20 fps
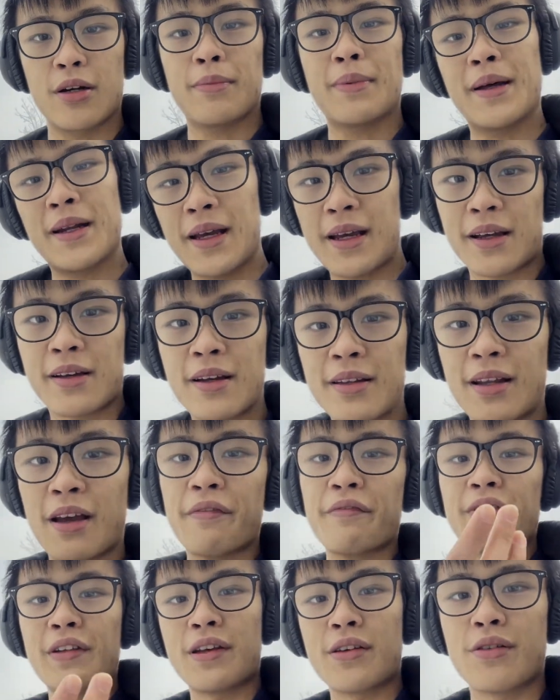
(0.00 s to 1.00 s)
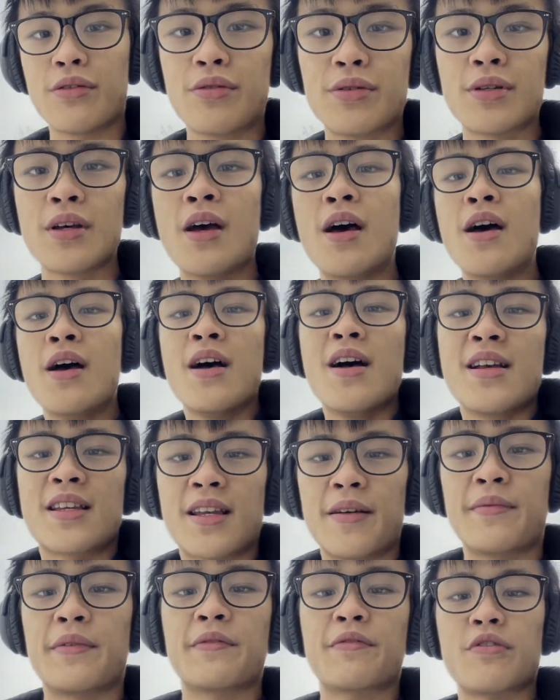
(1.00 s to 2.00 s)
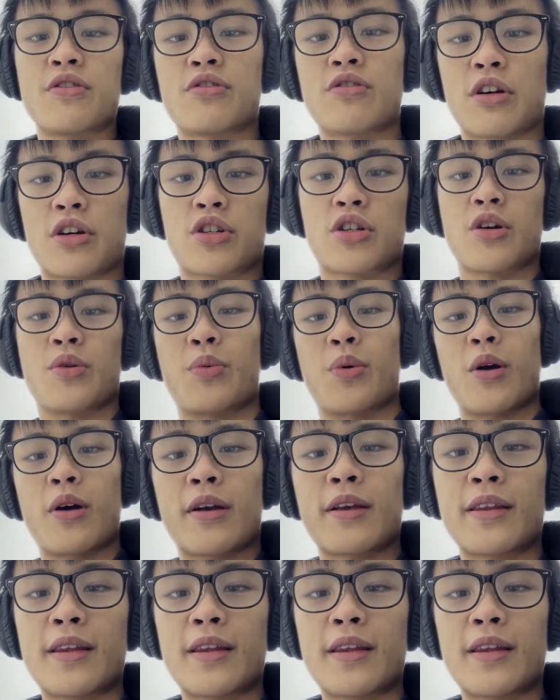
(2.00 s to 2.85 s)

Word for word: but it could definitely use some infrastructure work.